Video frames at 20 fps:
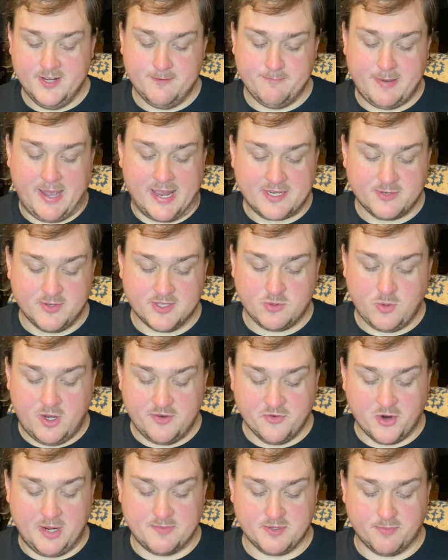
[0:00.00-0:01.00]
Packed with 12
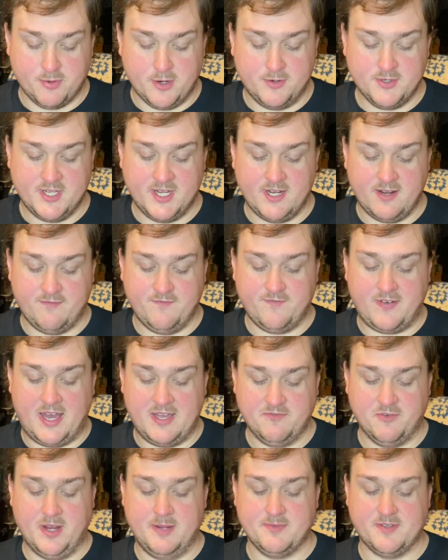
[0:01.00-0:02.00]
grams of protein and
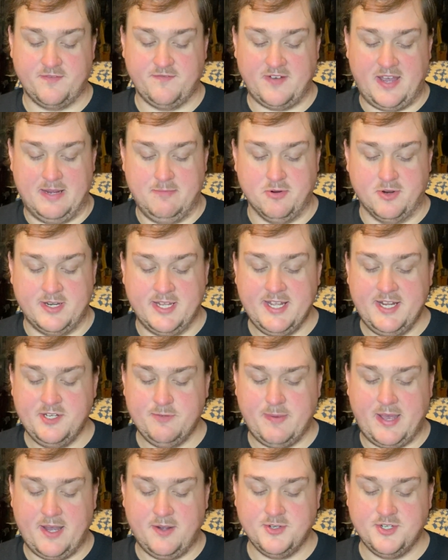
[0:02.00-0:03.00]
5 grams of fiber in each
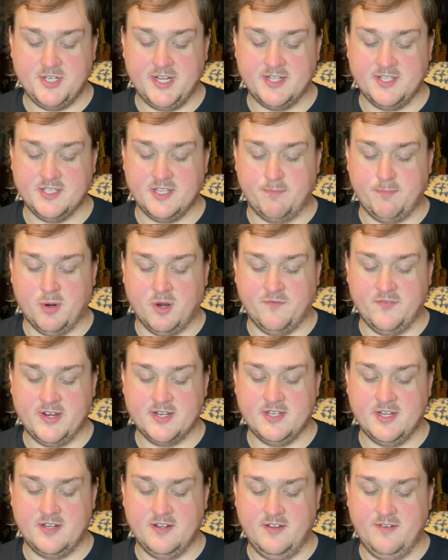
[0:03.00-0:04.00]
pouch, it's the
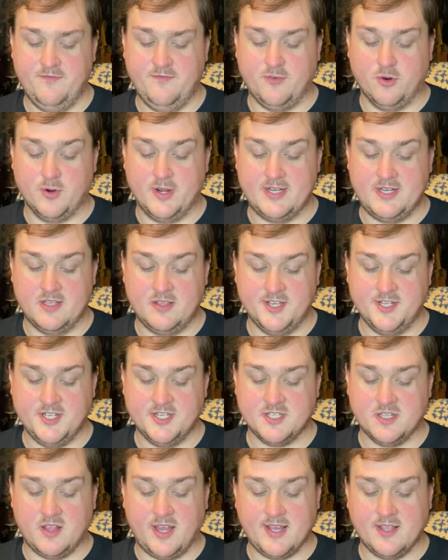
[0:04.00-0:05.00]
perfect for a
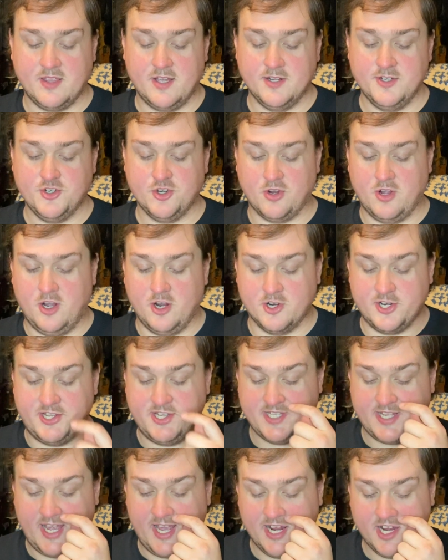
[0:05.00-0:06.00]
delicious light lunch or a hearty
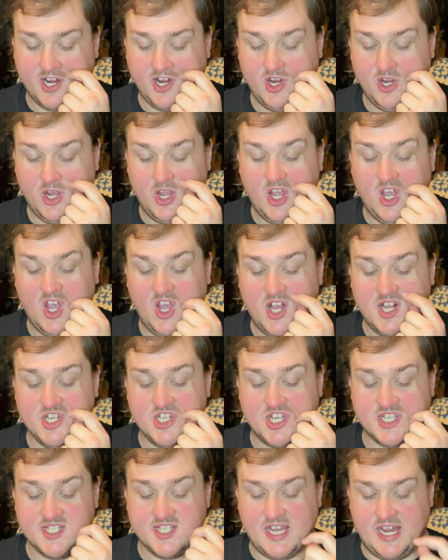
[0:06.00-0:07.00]
snack.
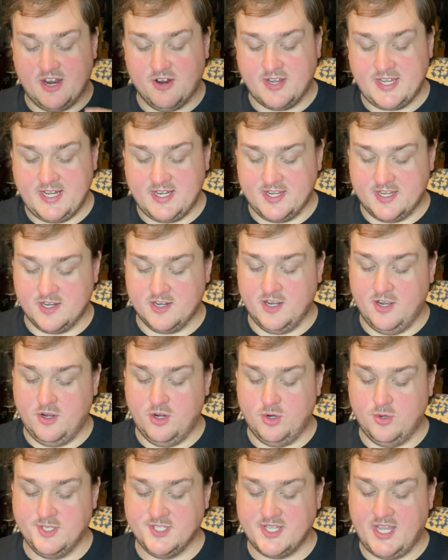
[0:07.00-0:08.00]
Just tear, eat, and
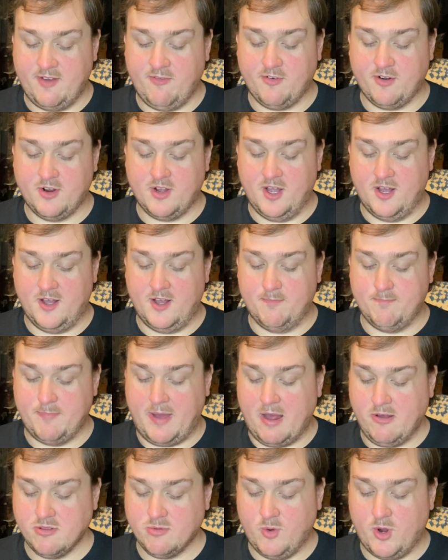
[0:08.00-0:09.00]
go. Savor a
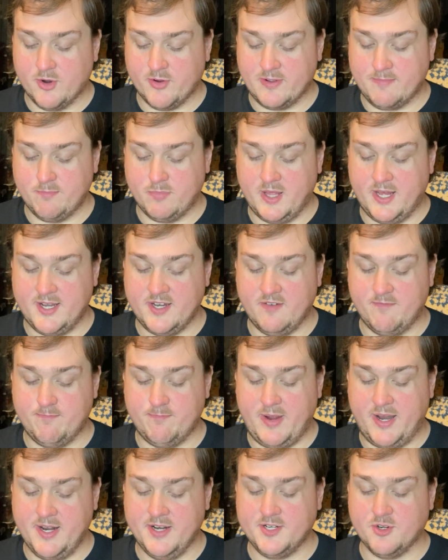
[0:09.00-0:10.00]
mouth-watering blend of
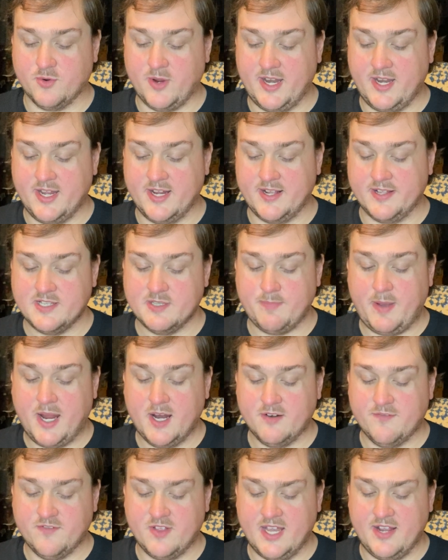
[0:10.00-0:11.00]

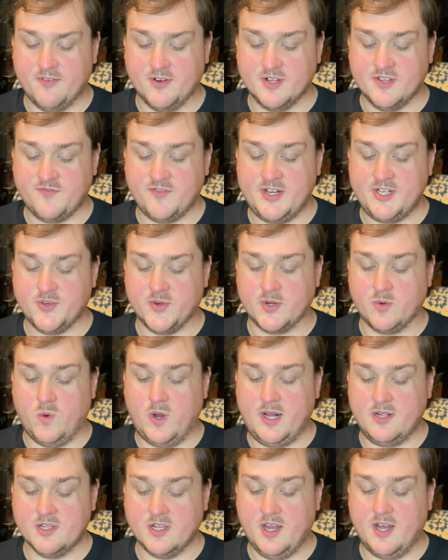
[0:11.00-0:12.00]
Mediterranean-inspired flavors featuring
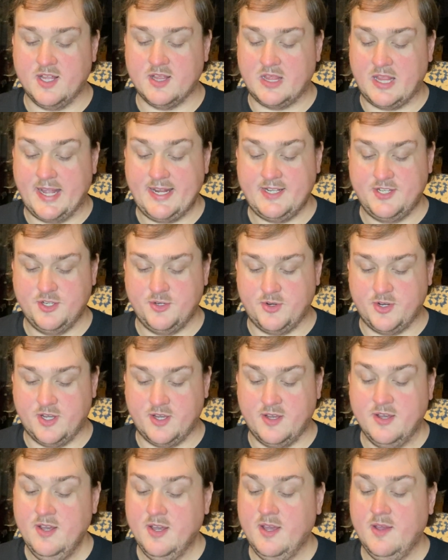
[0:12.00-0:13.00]
wild-caught light
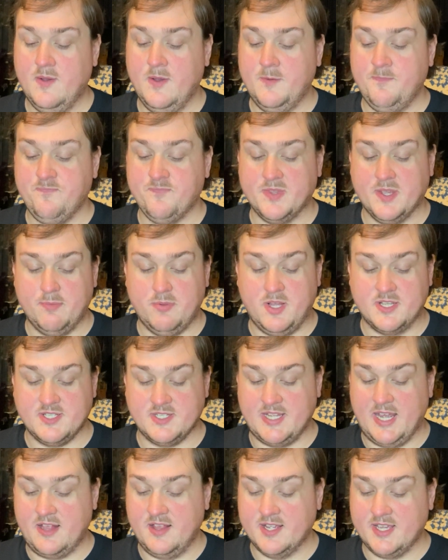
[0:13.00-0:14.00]
tuna, plus
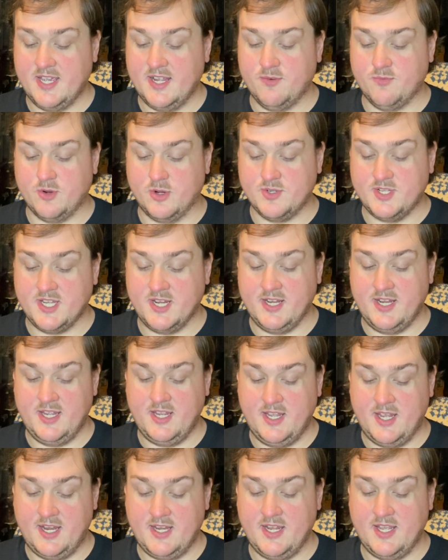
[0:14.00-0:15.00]
delicate rotini,
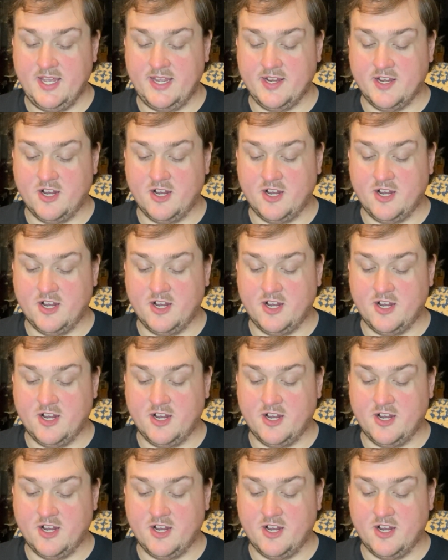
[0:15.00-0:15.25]
kidney, and